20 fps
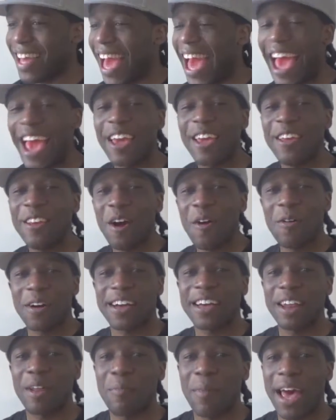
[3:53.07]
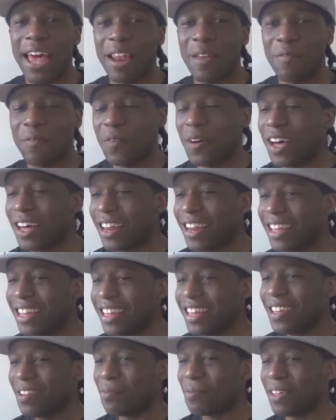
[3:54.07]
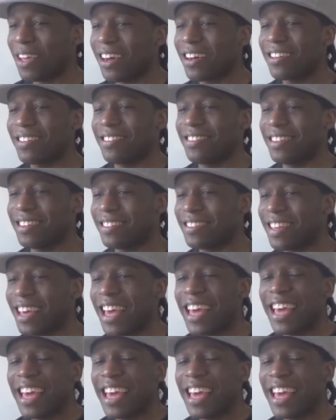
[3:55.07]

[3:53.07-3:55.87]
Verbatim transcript: Hey, you know what could have made it funny? Biannca should have said,